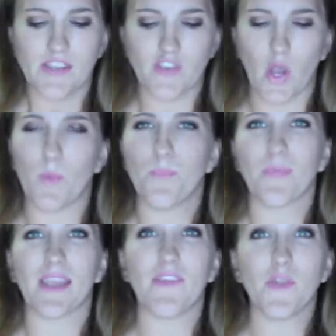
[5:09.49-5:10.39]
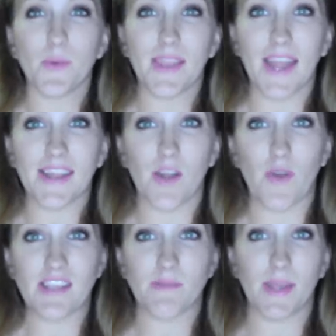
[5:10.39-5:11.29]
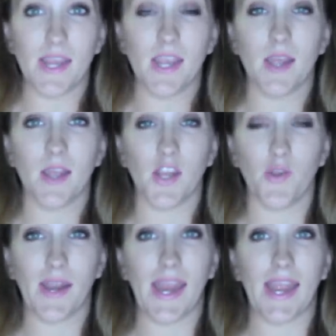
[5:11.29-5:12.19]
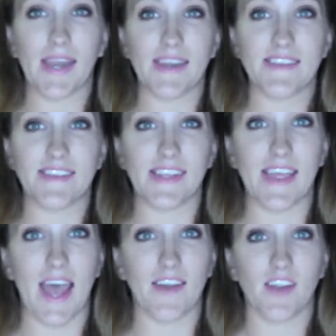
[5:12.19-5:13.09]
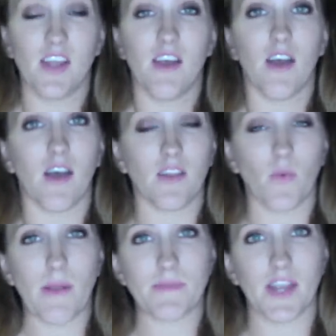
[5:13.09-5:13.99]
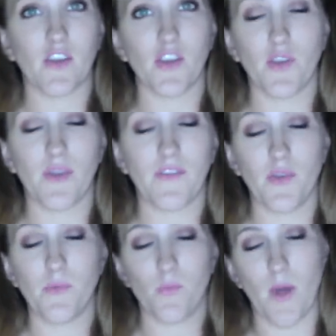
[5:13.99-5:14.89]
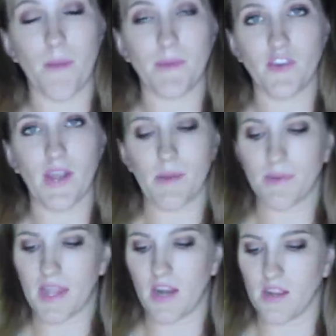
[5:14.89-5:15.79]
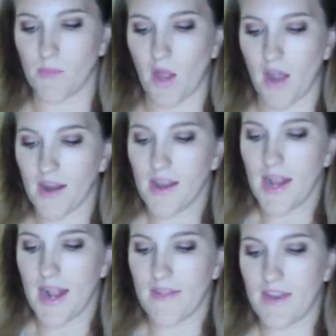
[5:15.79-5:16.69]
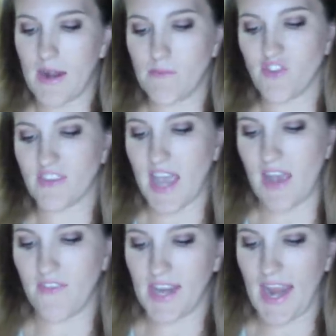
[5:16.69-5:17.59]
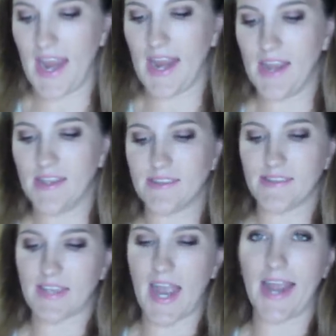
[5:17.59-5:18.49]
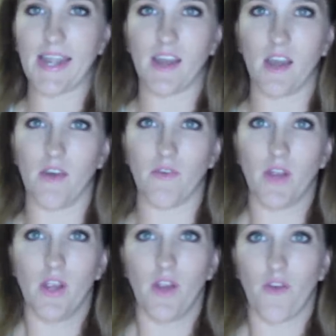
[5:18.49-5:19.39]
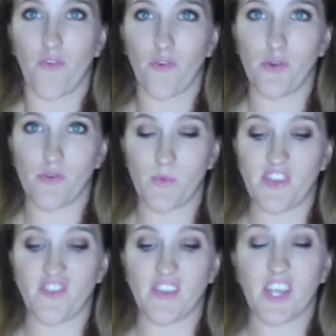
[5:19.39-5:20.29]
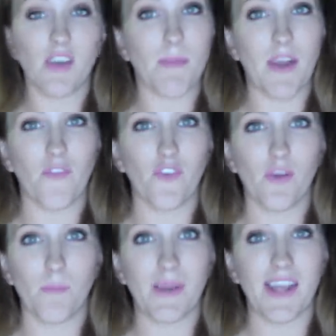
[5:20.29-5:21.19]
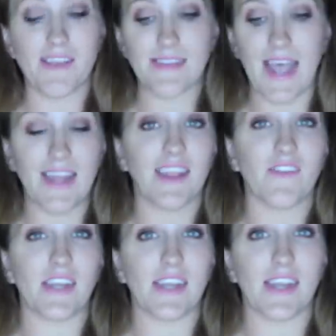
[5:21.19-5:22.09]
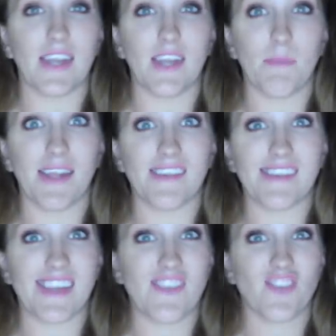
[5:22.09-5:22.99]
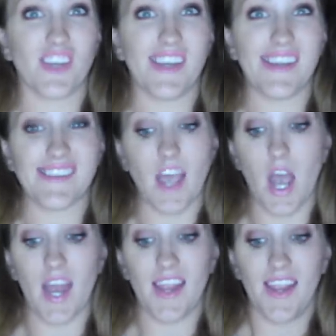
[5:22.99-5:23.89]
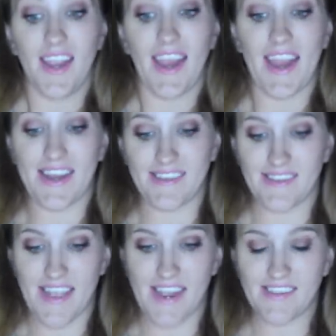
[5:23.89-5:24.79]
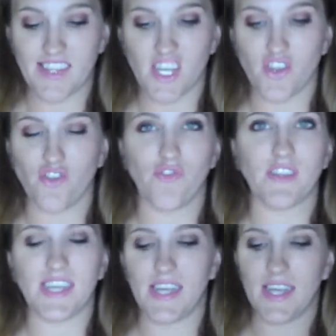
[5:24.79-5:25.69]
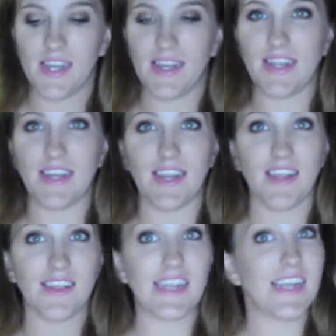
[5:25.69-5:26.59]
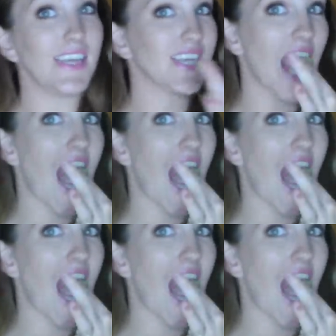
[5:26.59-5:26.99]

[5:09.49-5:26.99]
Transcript: So if you would like that recipe, you can see that on the website, or you, if you want me to, I could put that on the blog. And then I'm just having a side of fruit, which is a good amount of fruit because I love it and because it tastes good and it's hot and it's nice and juicy in the heat.